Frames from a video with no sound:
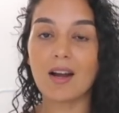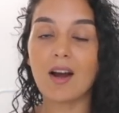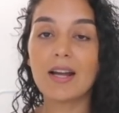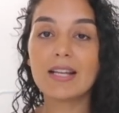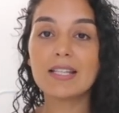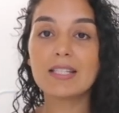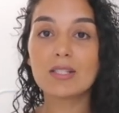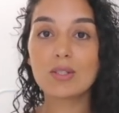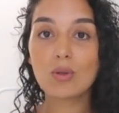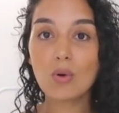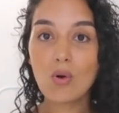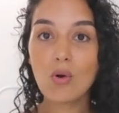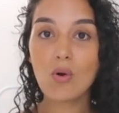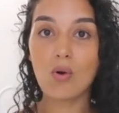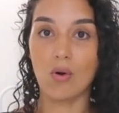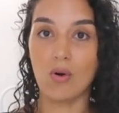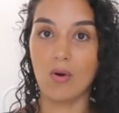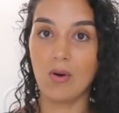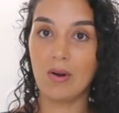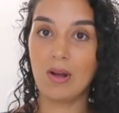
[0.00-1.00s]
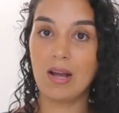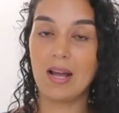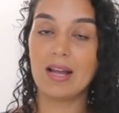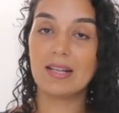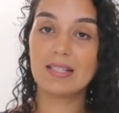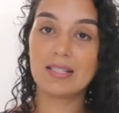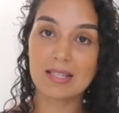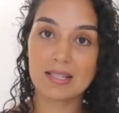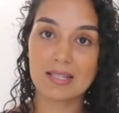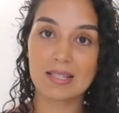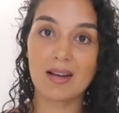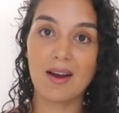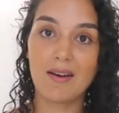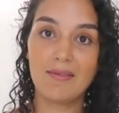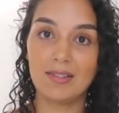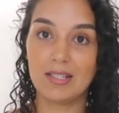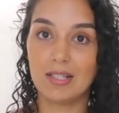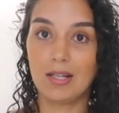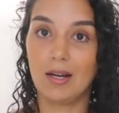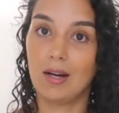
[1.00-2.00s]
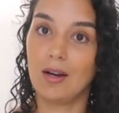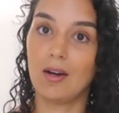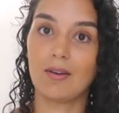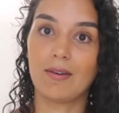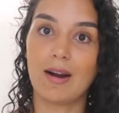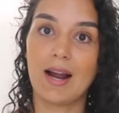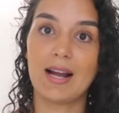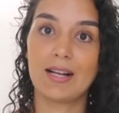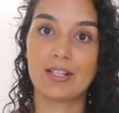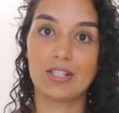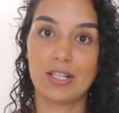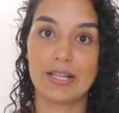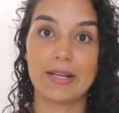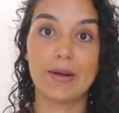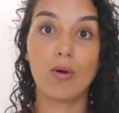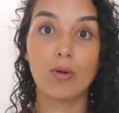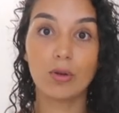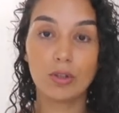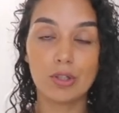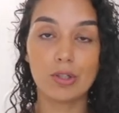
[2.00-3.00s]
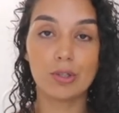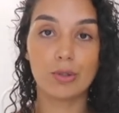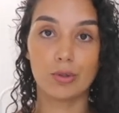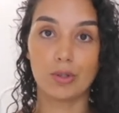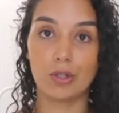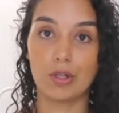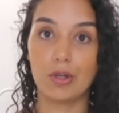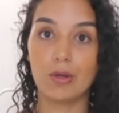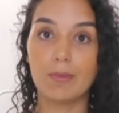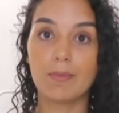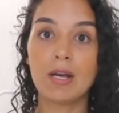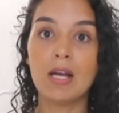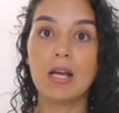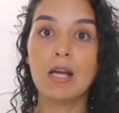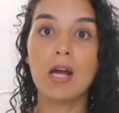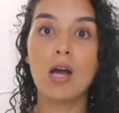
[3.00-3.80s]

I saw and discovered Halara actually on YouTube